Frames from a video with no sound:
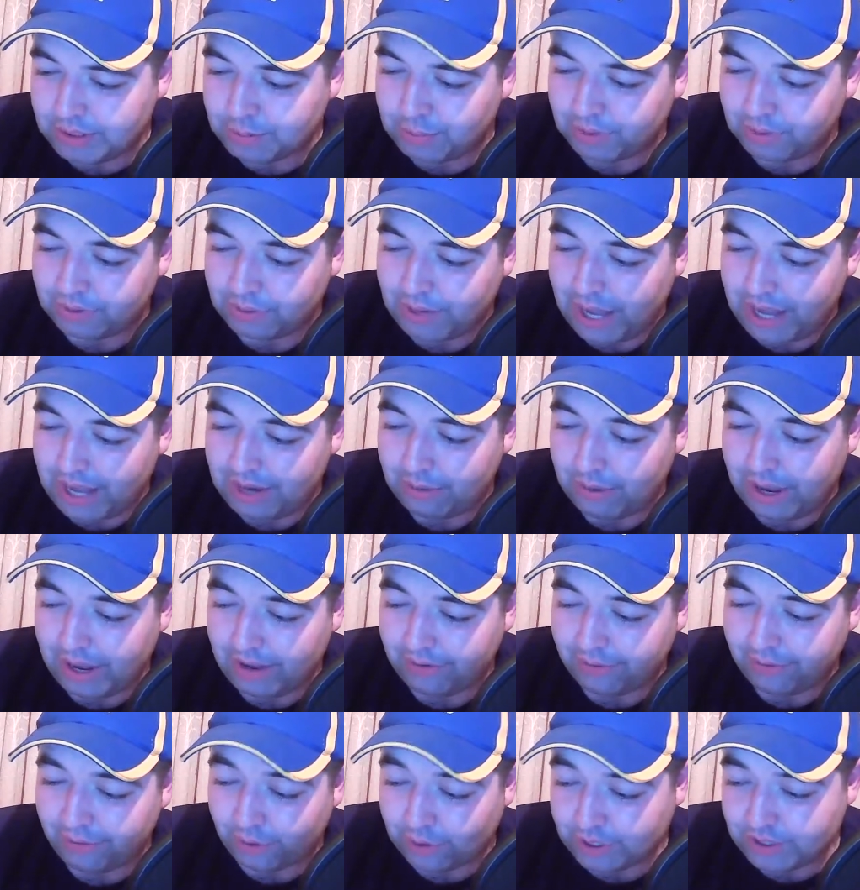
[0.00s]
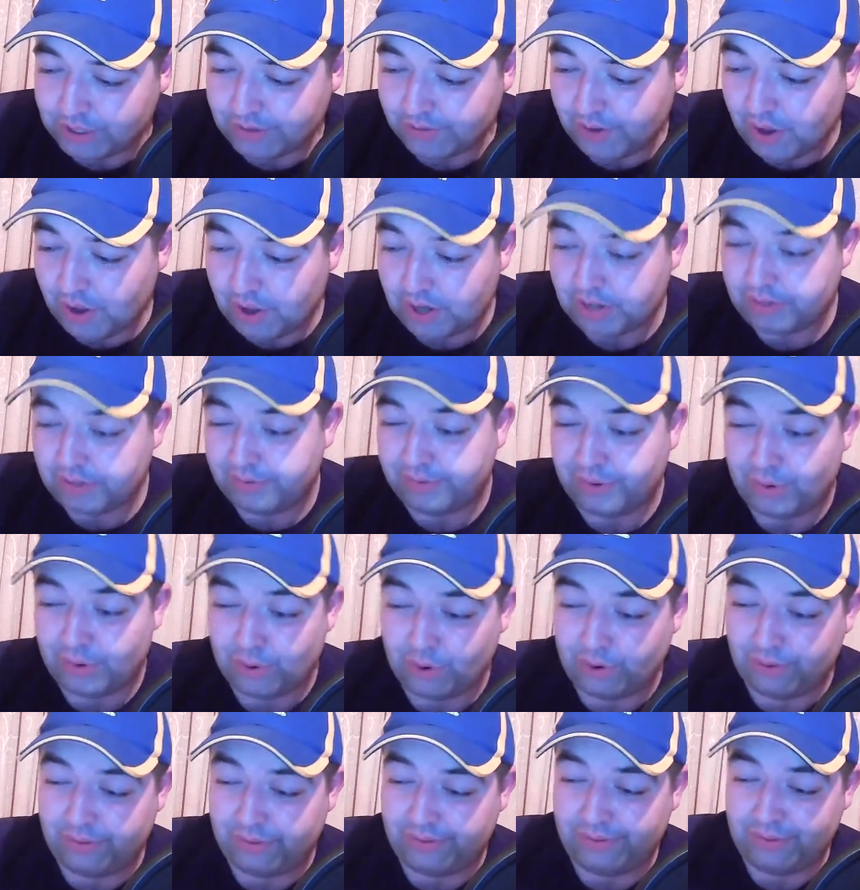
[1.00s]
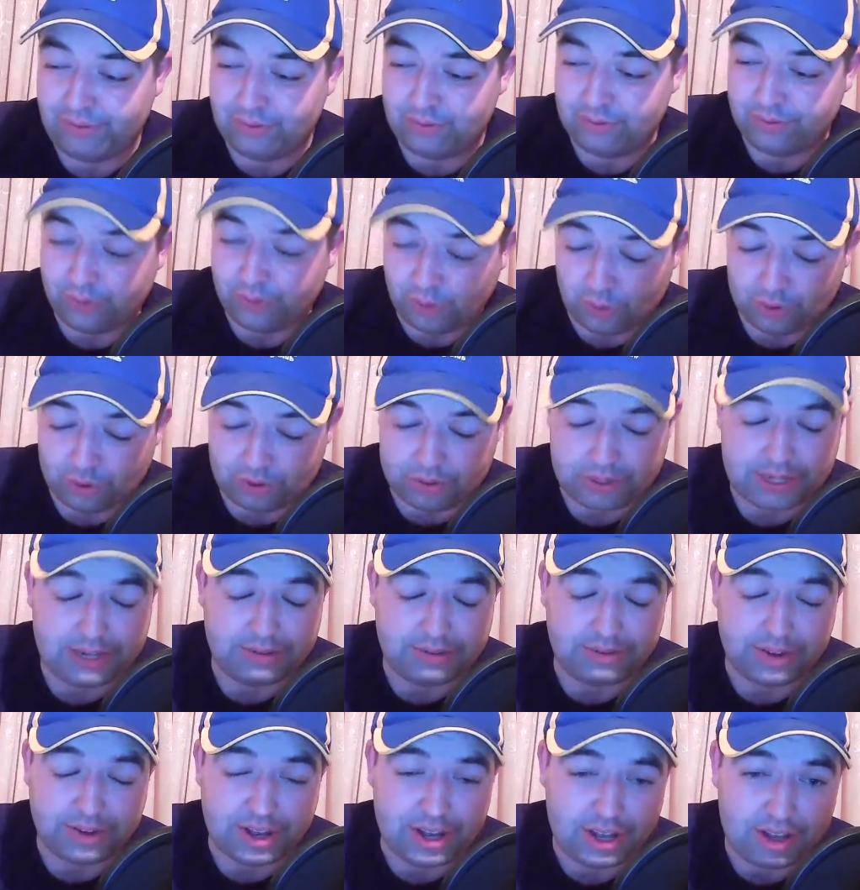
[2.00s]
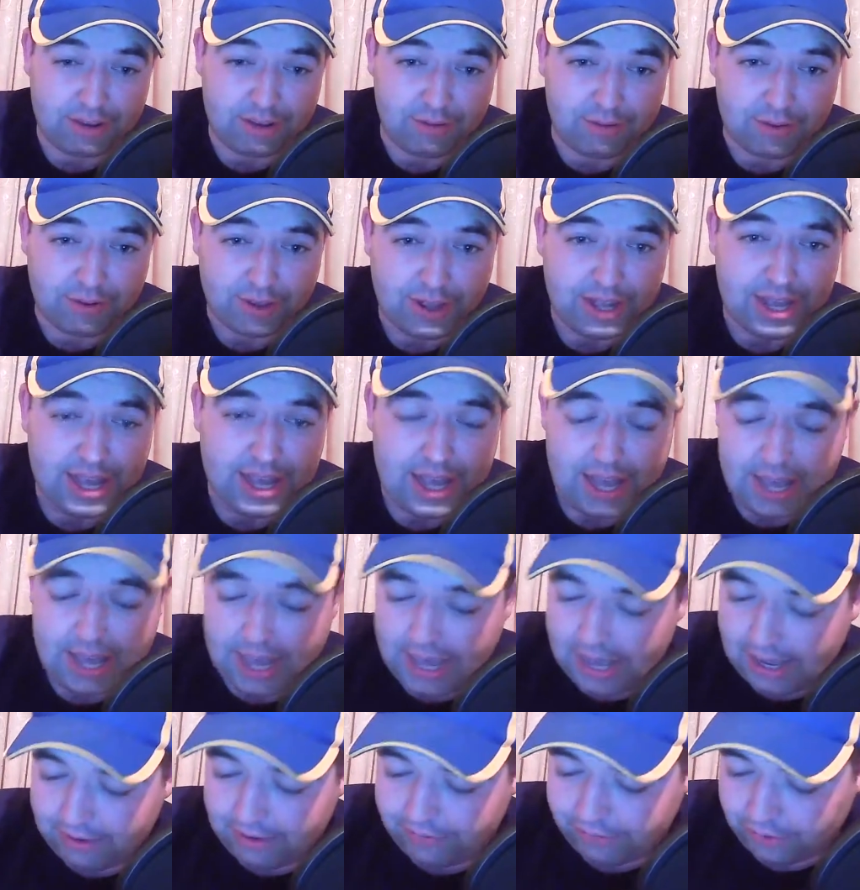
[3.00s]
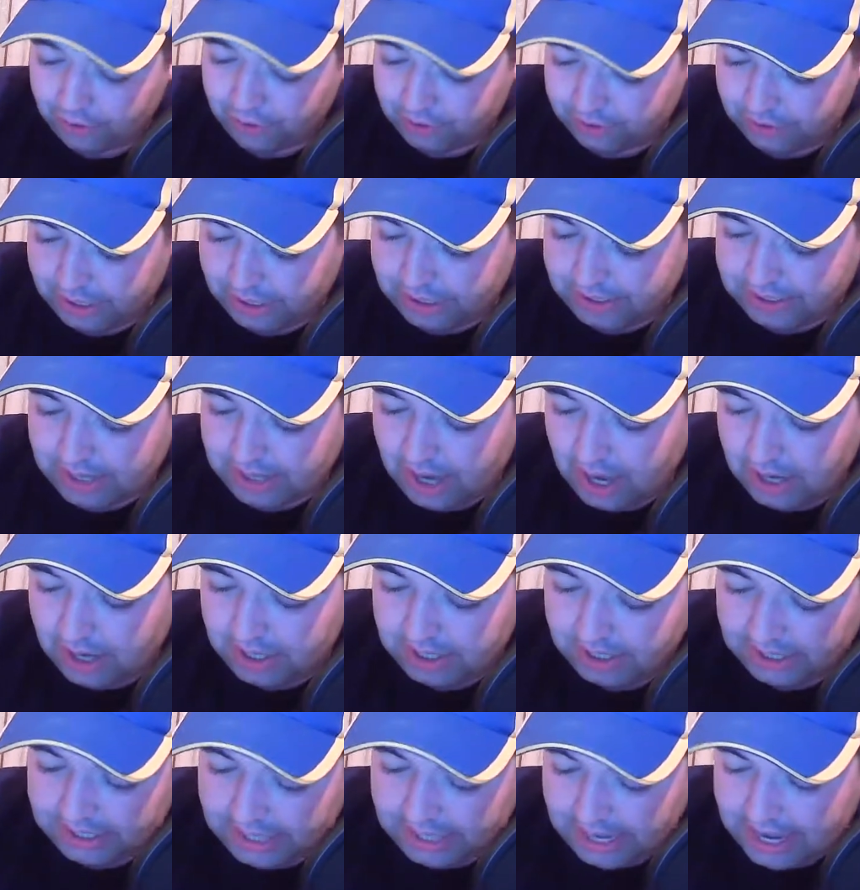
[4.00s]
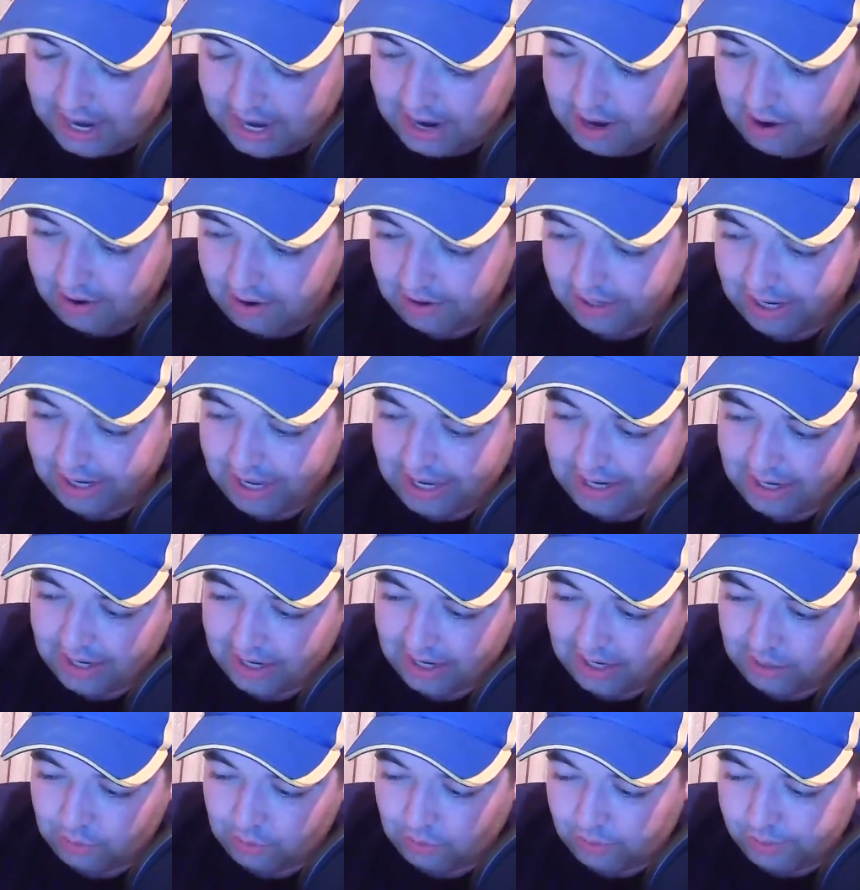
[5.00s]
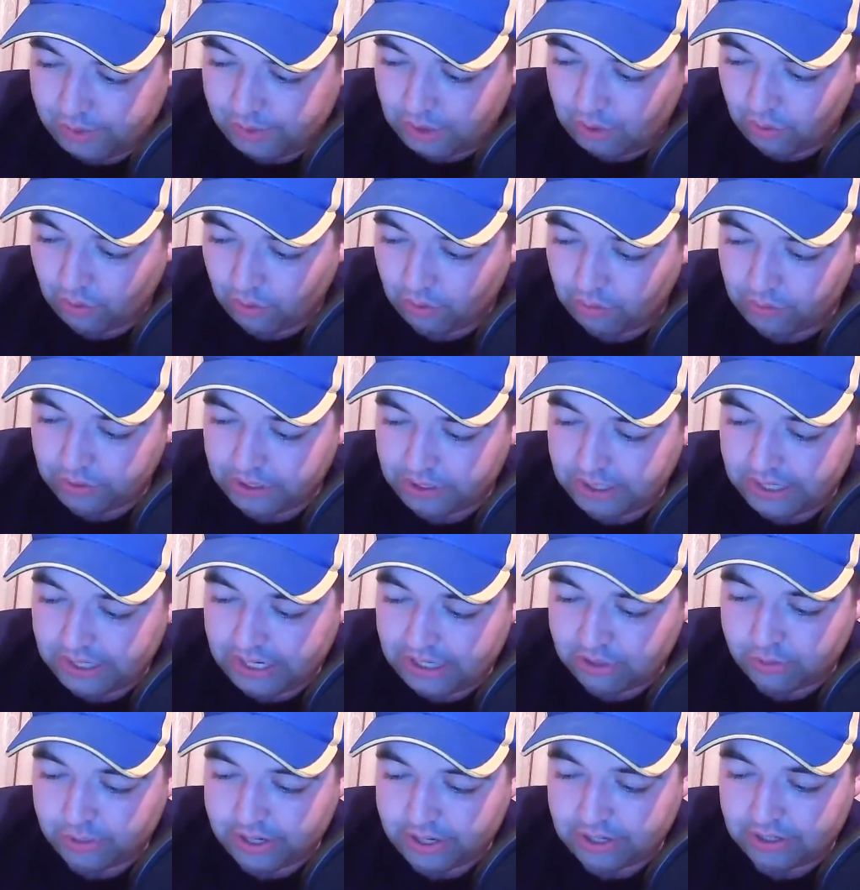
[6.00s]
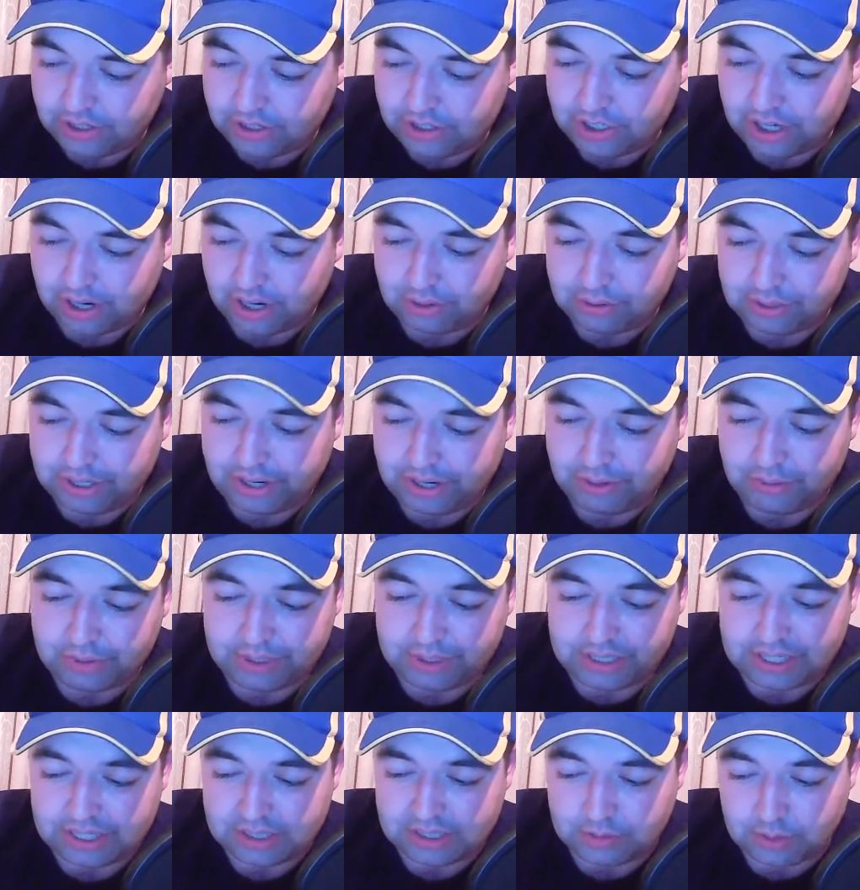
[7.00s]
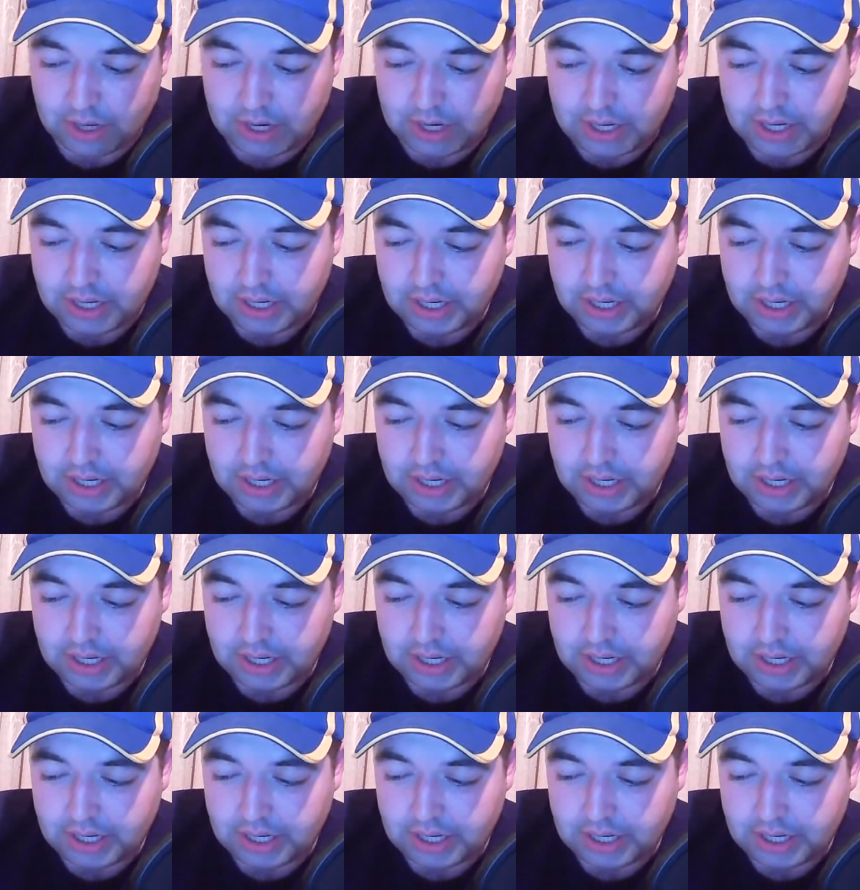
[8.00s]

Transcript: But anyway, first of all, the 425 first race on the card, and I will be going with an each way shout here with this one.